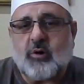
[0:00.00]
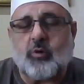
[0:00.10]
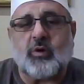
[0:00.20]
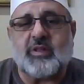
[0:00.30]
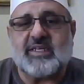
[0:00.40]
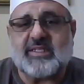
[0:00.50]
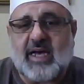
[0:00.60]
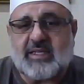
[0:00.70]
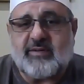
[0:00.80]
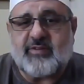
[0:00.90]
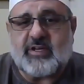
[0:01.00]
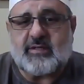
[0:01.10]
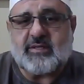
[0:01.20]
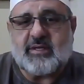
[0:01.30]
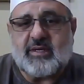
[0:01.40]
or on the sides of
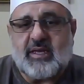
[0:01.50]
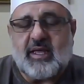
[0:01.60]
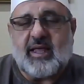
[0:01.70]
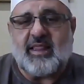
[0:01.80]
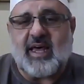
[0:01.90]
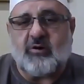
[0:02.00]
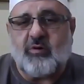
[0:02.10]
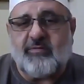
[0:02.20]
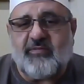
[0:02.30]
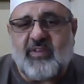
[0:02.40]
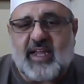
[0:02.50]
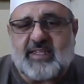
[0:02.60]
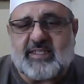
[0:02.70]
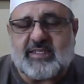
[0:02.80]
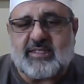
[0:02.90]
it that
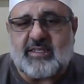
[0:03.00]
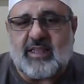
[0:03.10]
reflects